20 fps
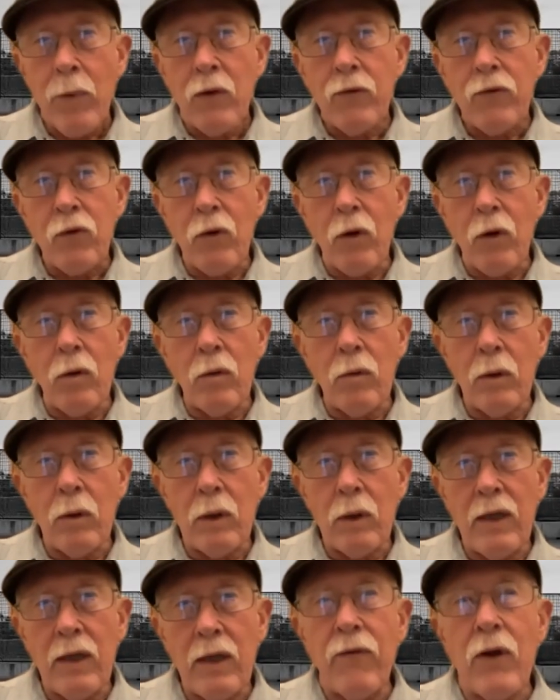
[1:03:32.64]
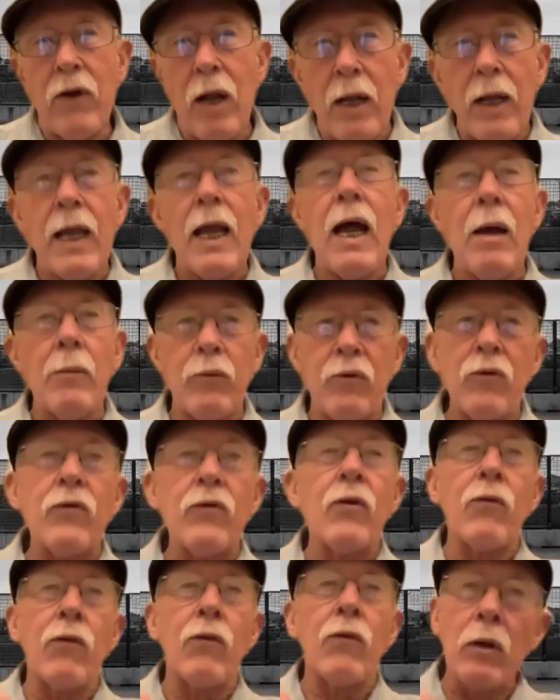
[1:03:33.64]
So even in the
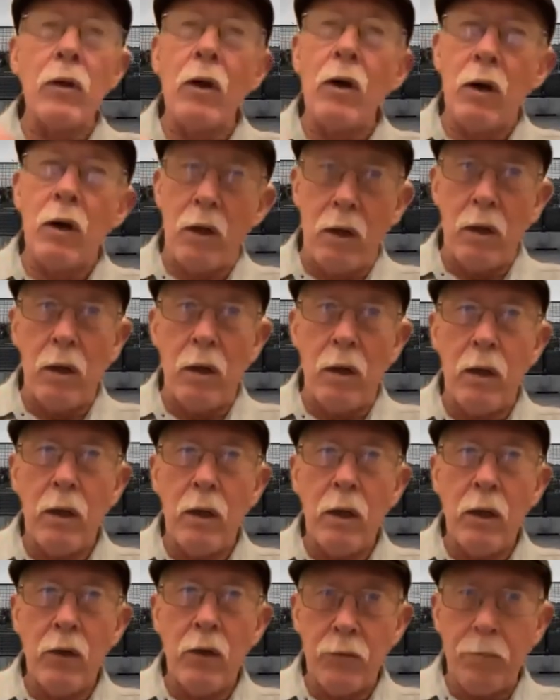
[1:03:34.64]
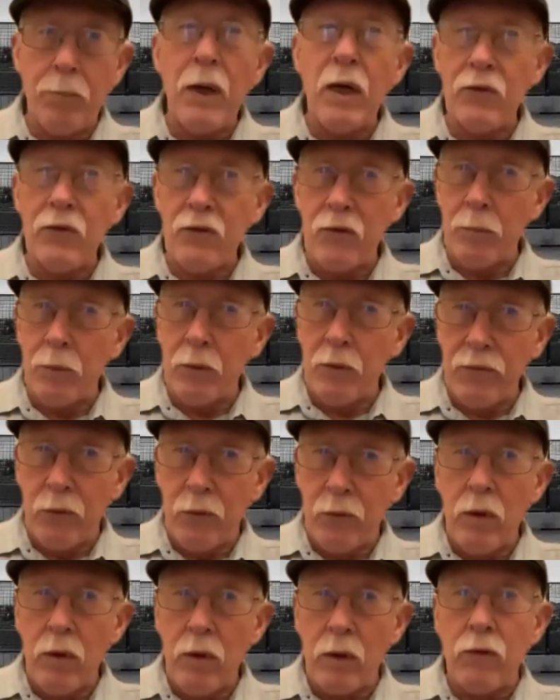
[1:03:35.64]
absence of the law, it's possible
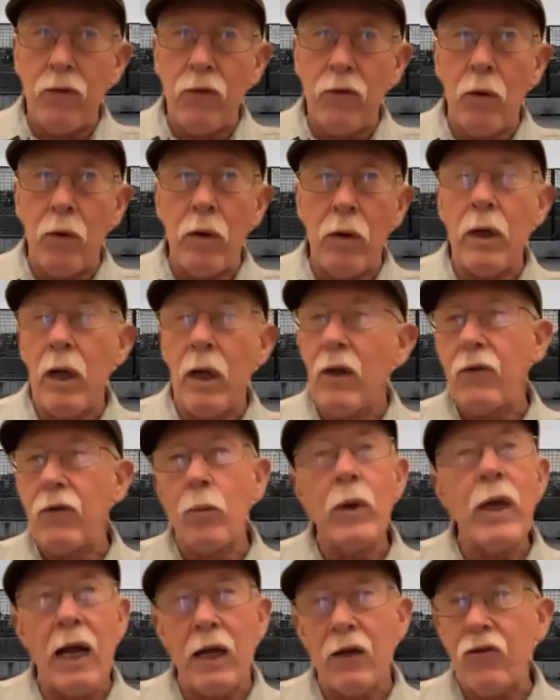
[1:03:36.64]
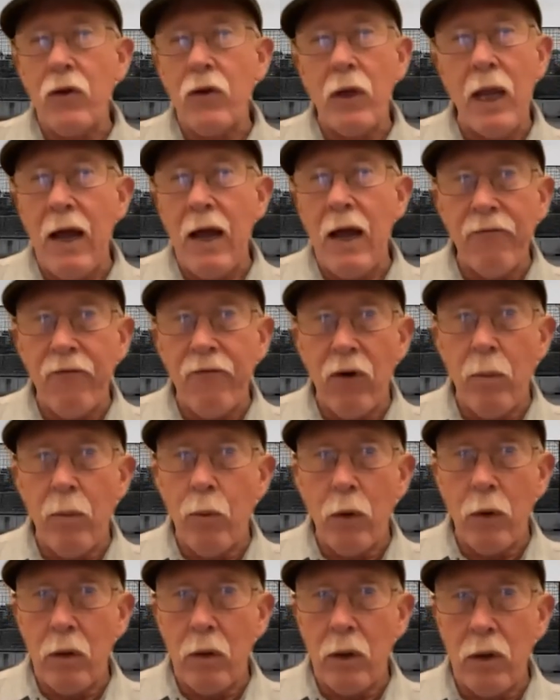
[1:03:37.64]
for workers to organize. And we actually have farm
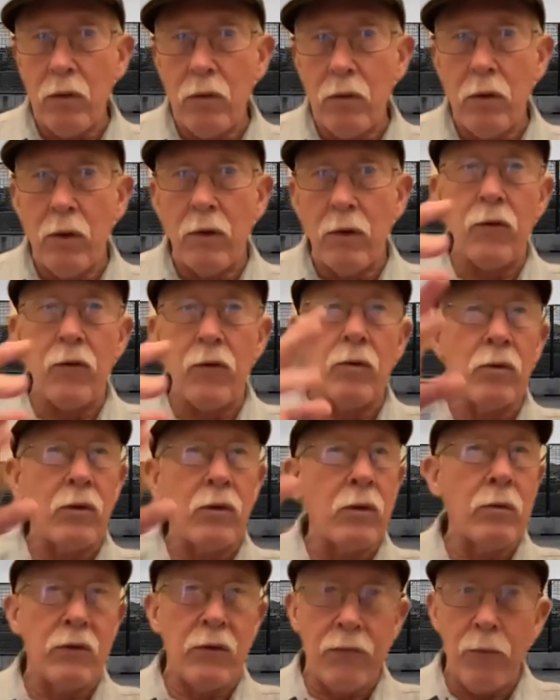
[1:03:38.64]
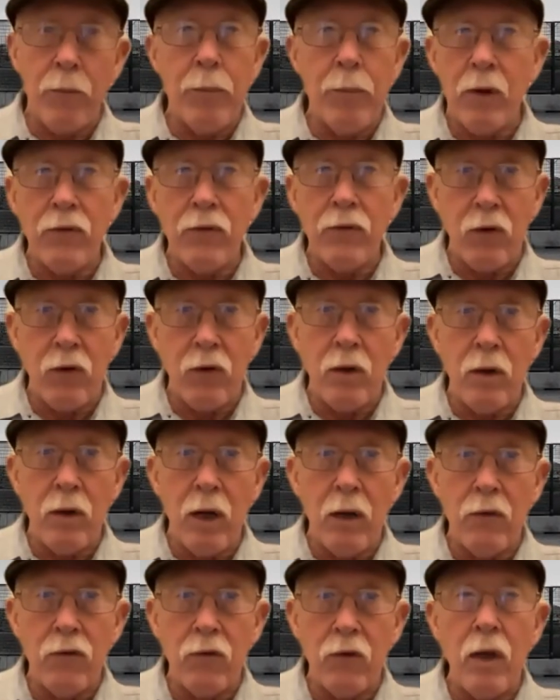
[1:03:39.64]
worker unions in different parts of the
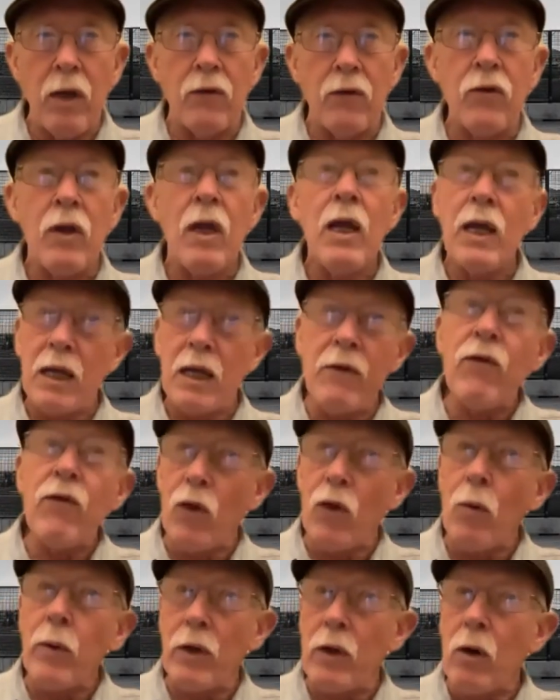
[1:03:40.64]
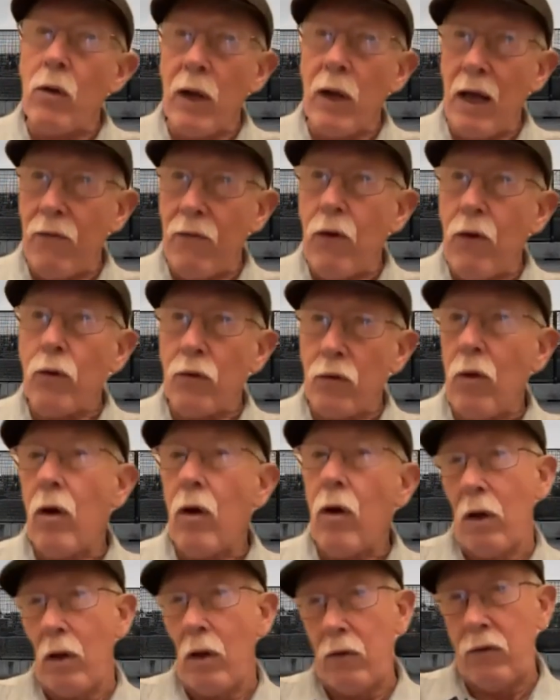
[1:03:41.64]
United States, even though we don't have those
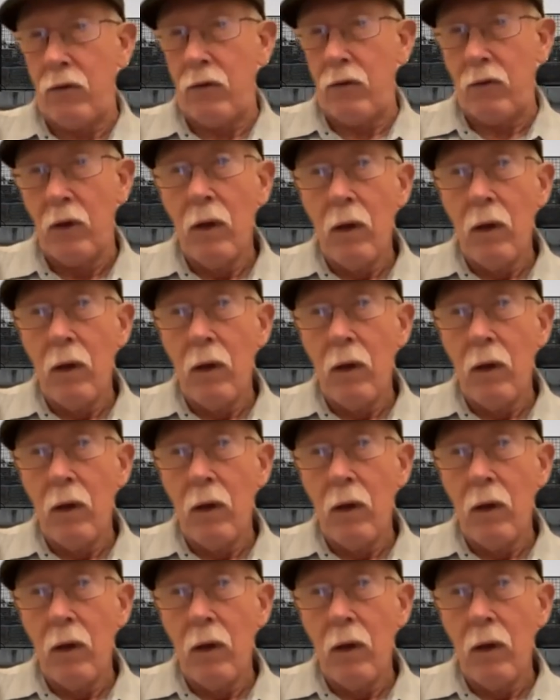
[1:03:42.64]
laws.